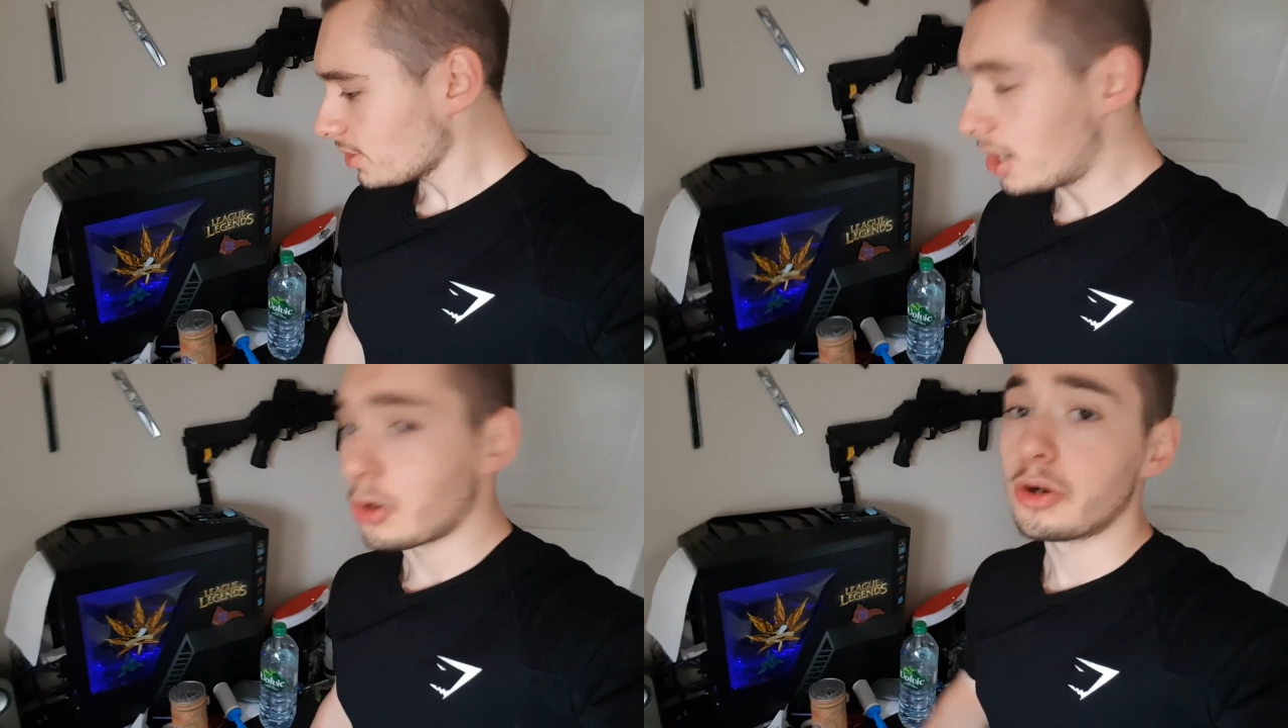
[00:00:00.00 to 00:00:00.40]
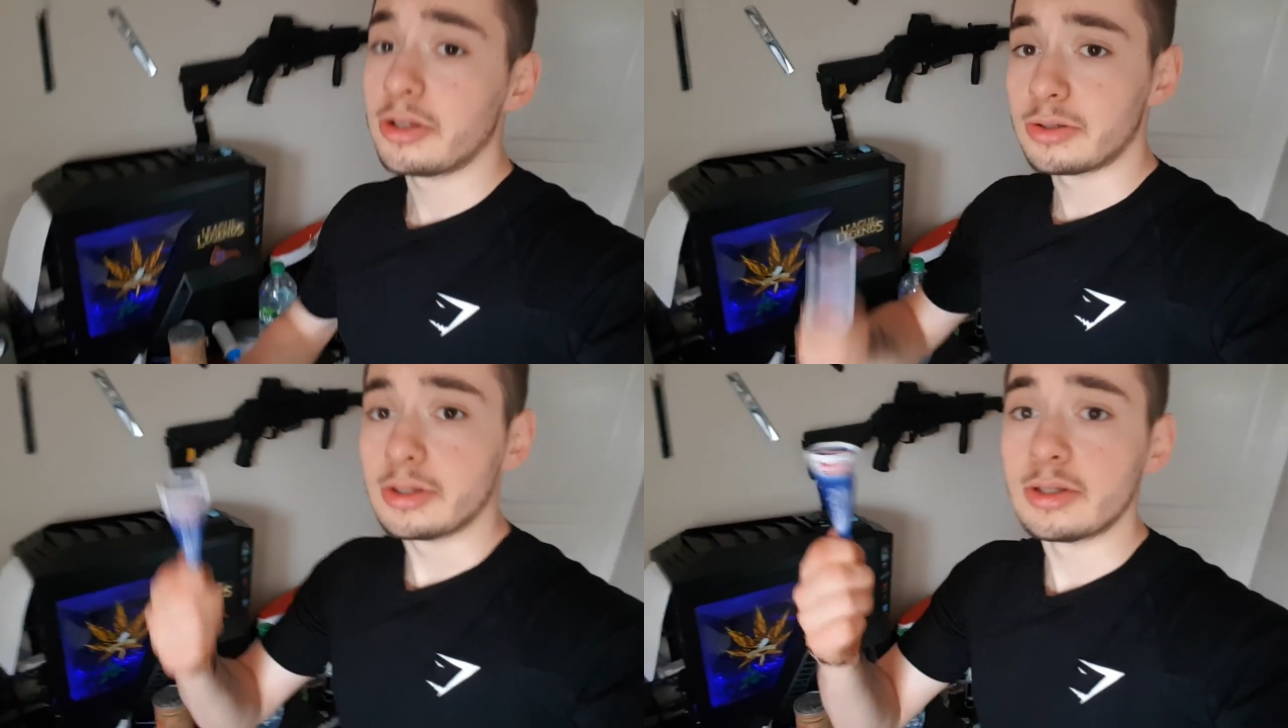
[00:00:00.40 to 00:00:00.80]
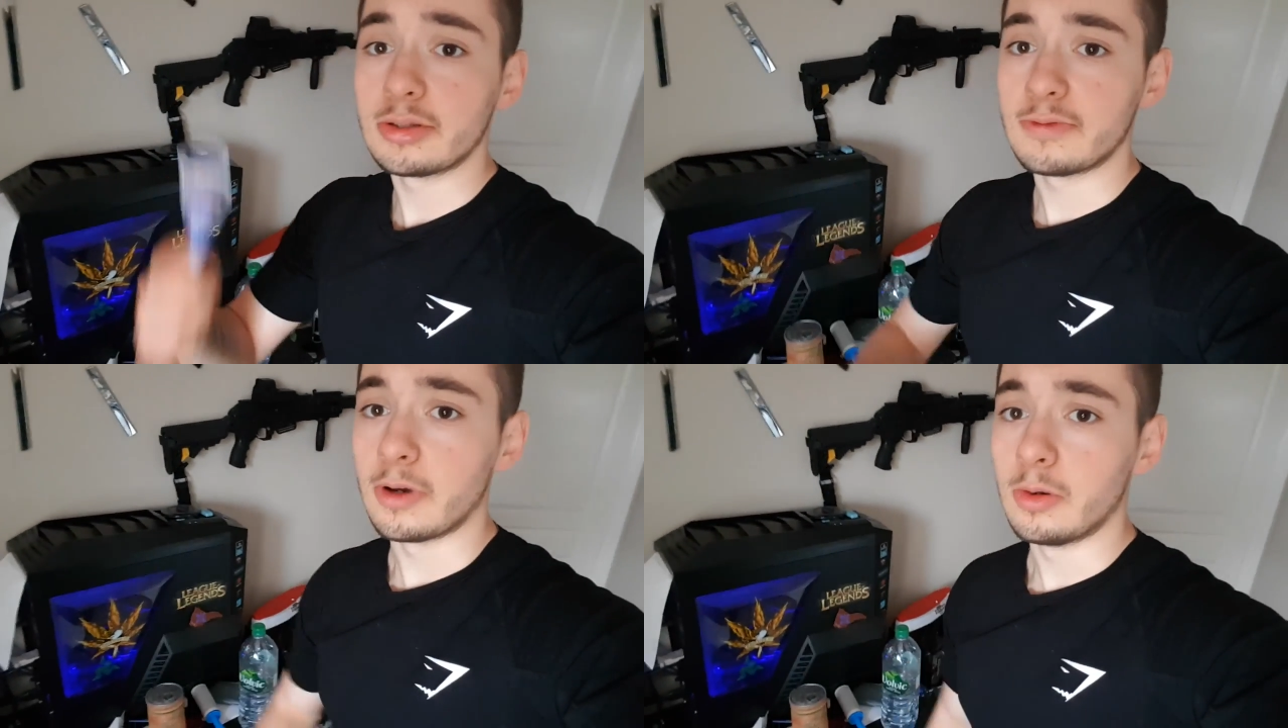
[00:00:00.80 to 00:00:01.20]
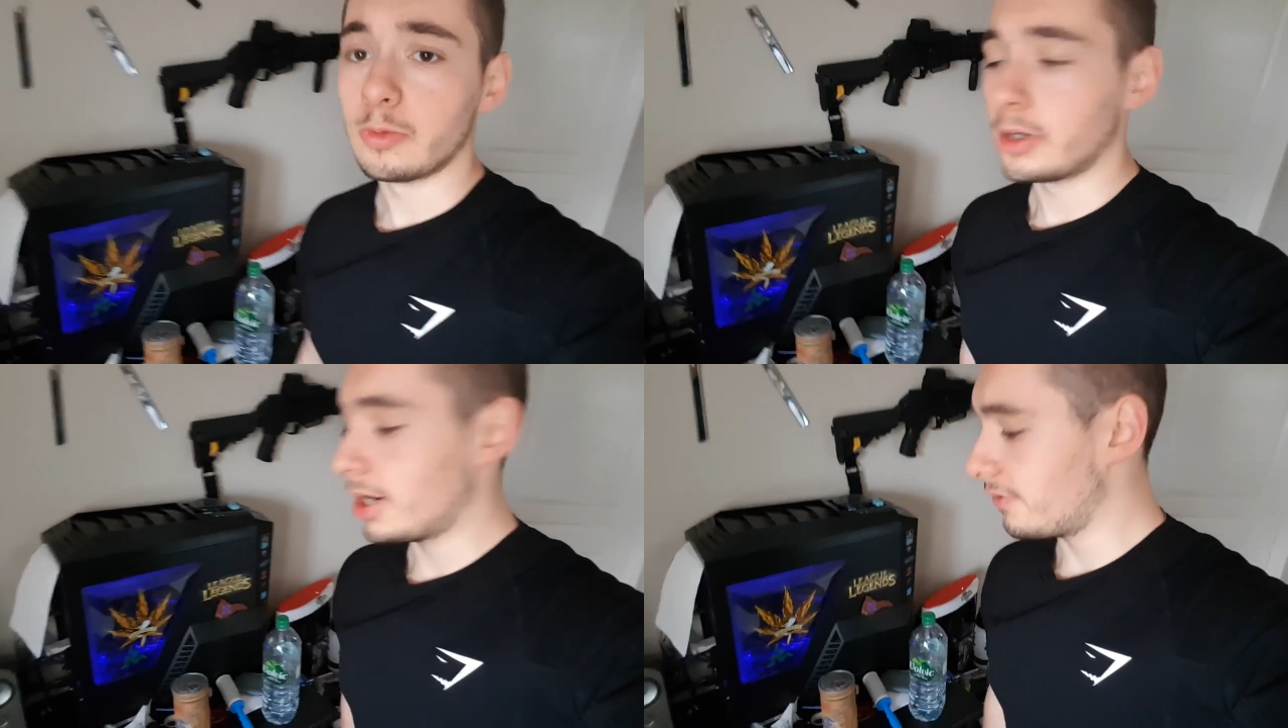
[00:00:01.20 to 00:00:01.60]
according to this phone,
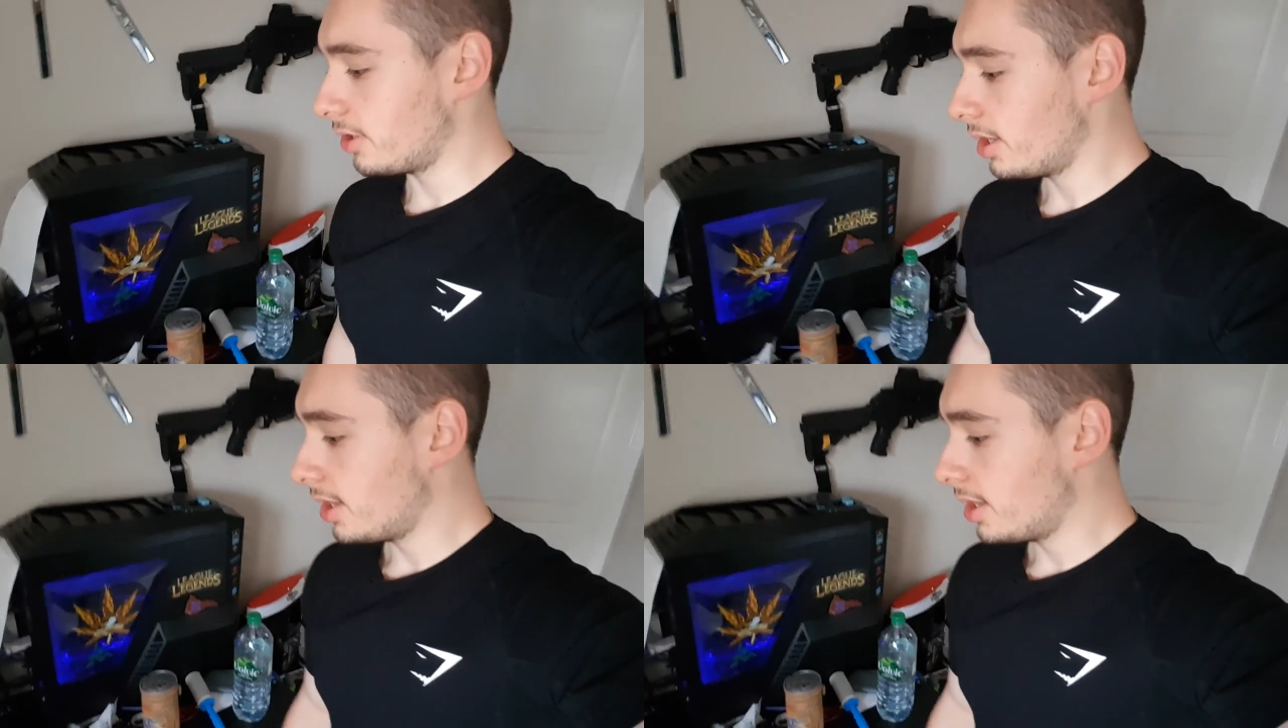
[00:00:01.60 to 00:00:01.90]
whatever.